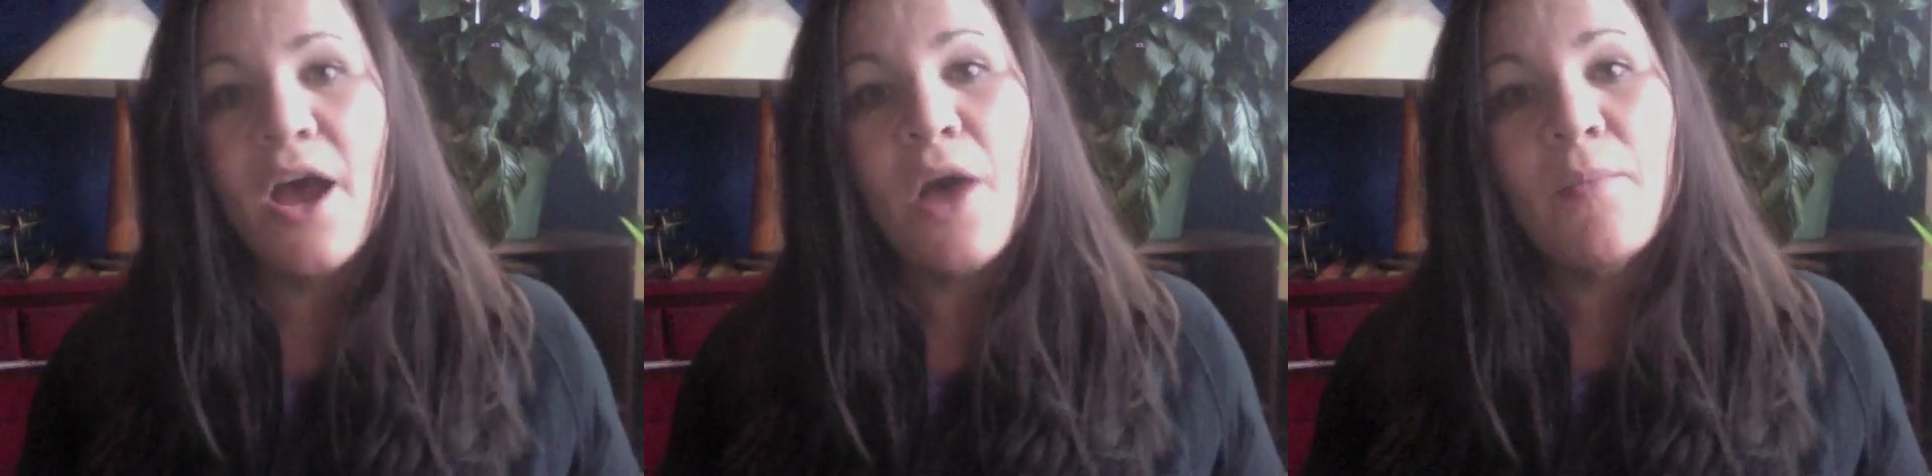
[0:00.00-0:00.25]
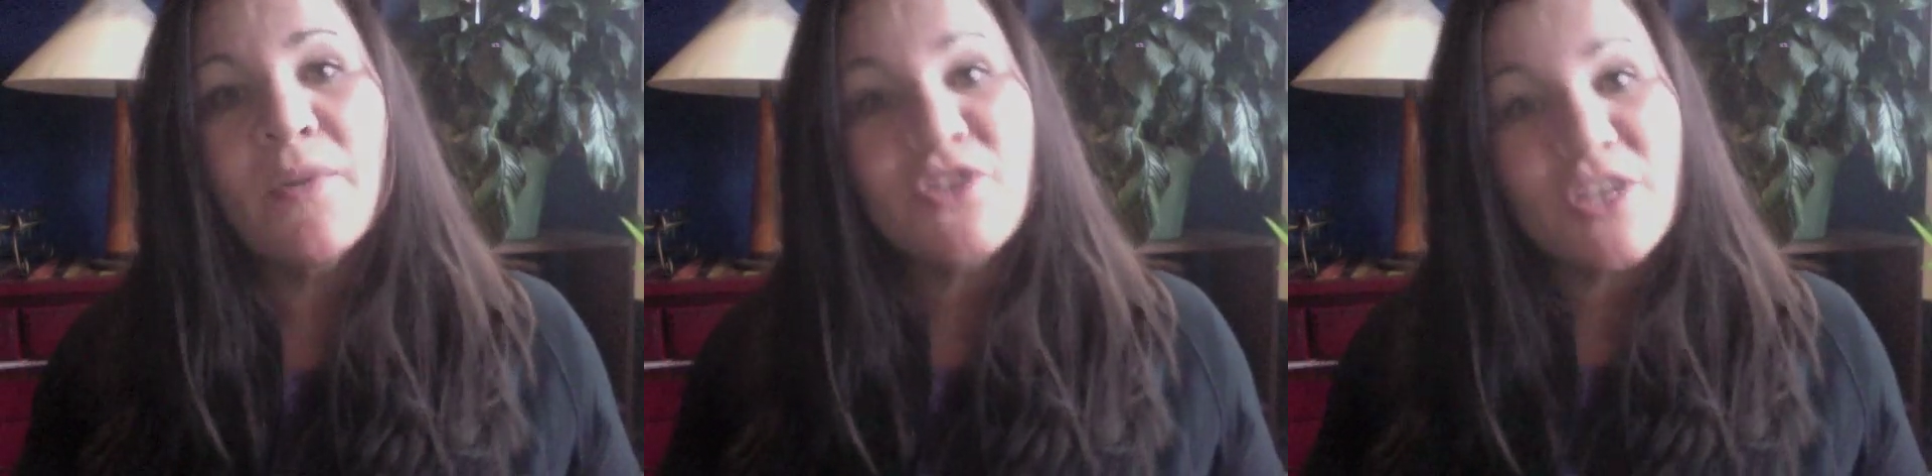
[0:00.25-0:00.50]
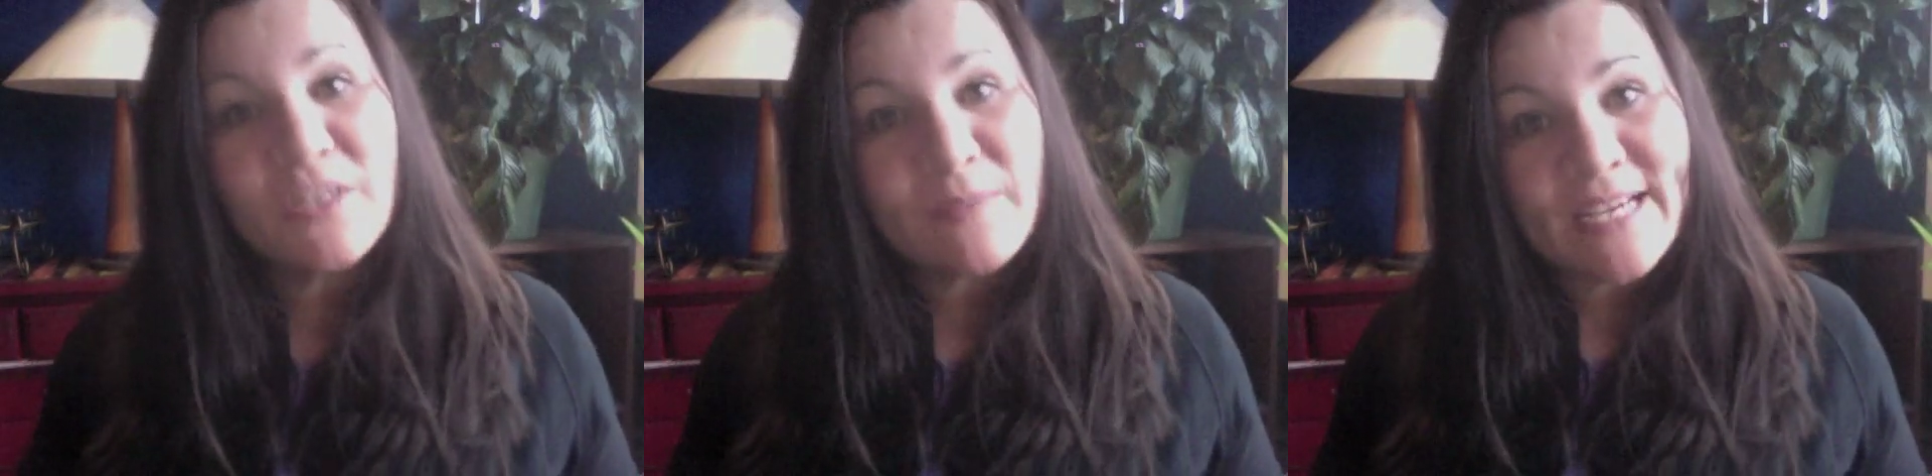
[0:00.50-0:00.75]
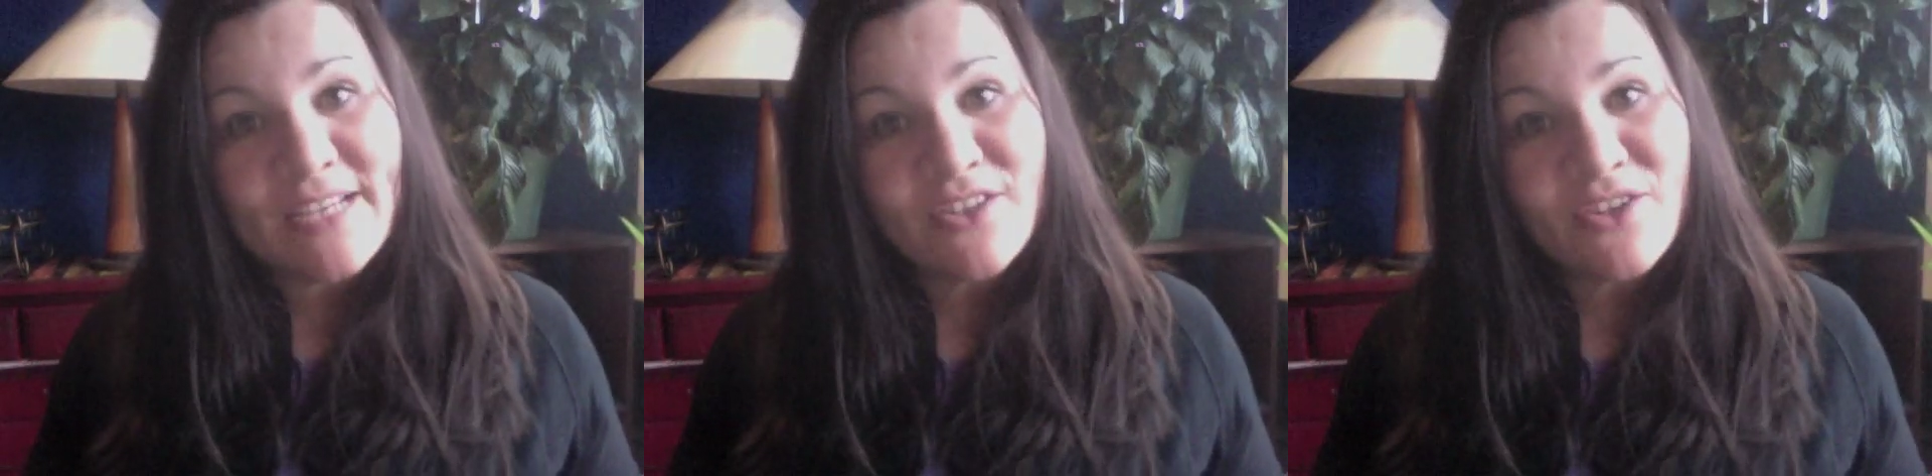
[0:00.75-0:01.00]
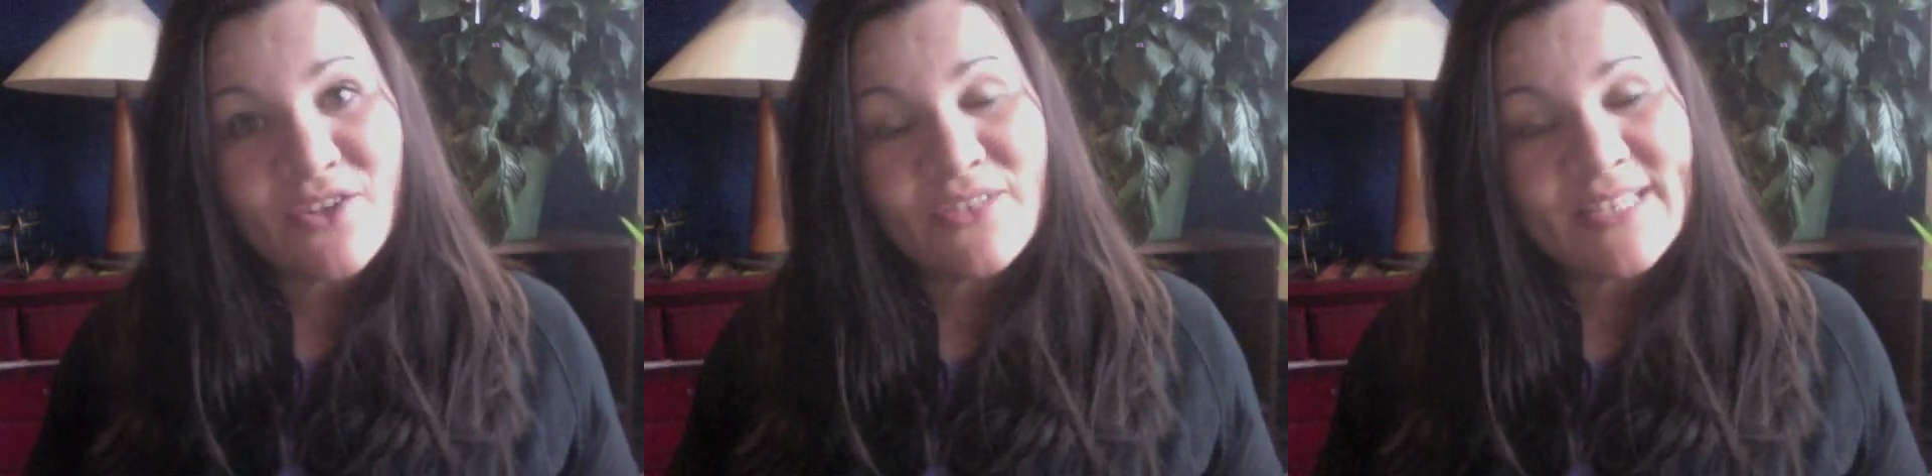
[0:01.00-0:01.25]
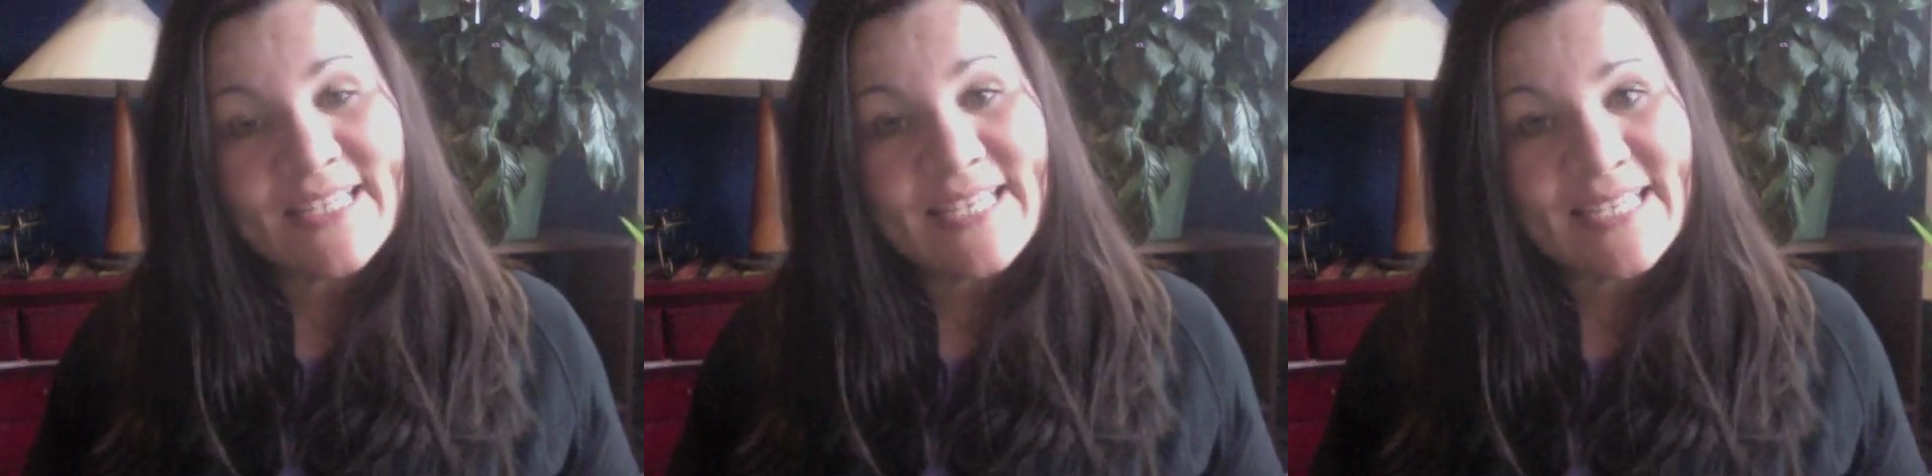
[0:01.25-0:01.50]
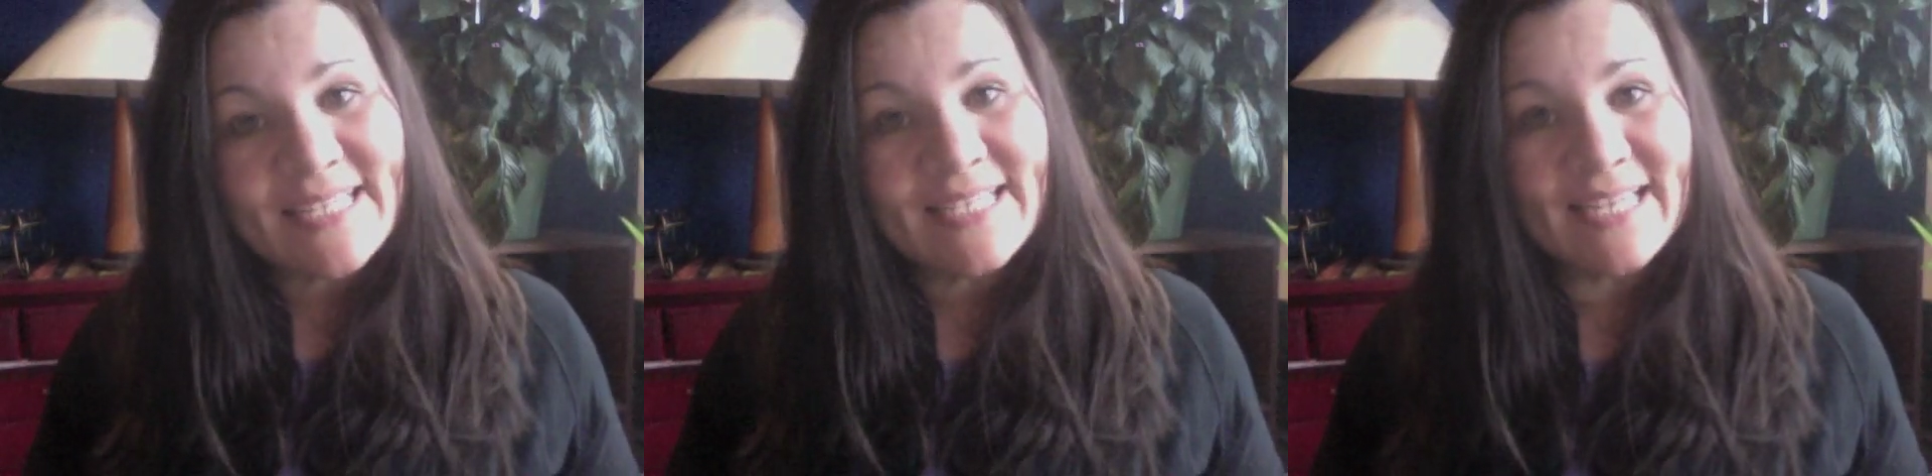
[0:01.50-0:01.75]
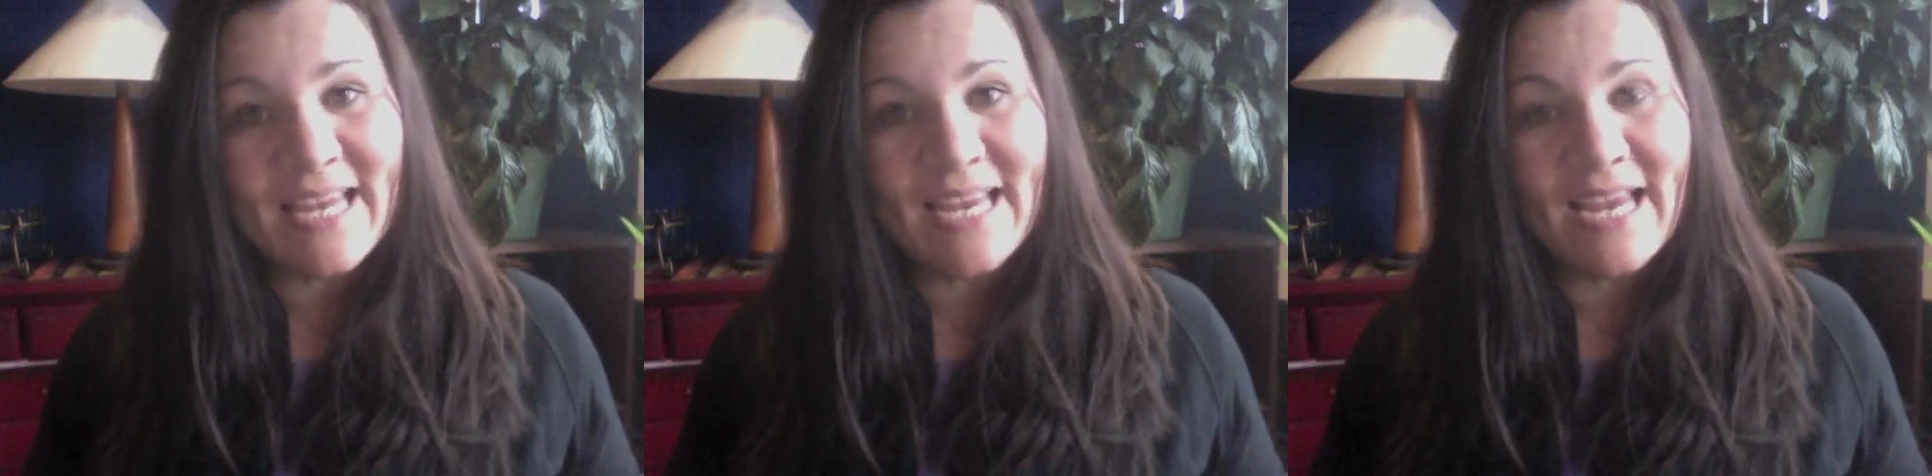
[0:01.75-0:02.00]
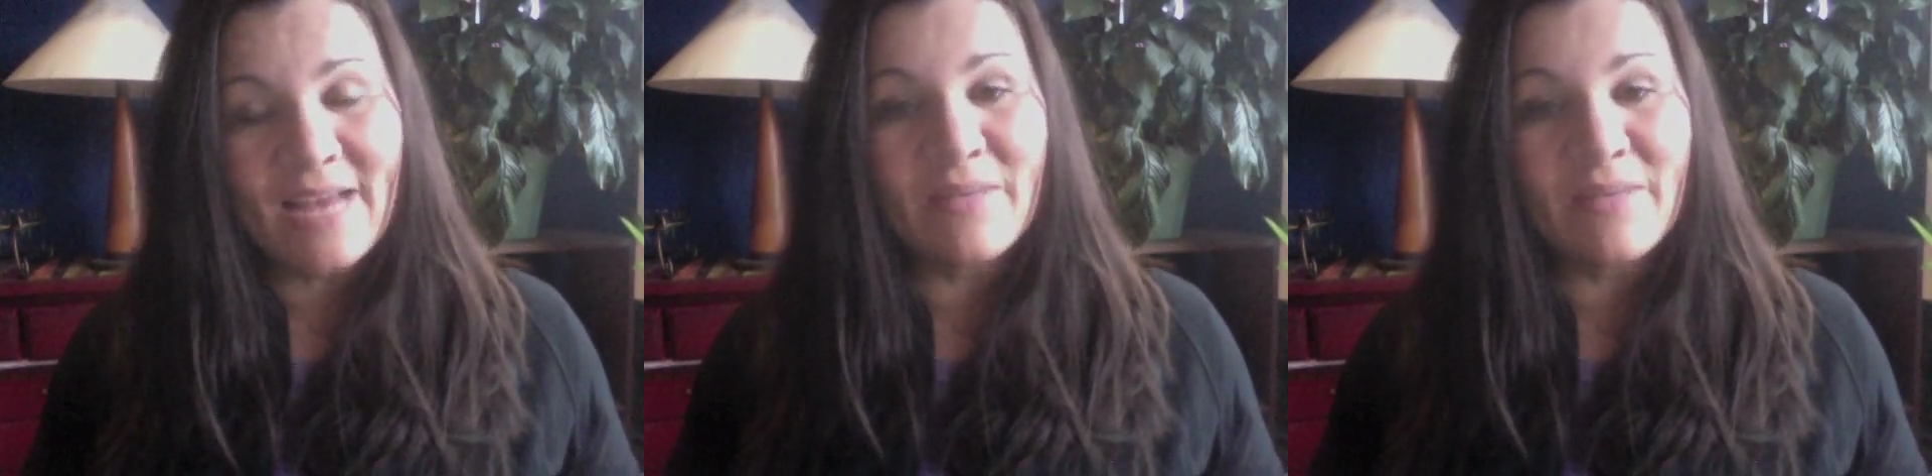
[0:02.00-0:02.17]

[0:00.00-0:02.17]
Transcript: But just because you don't see it today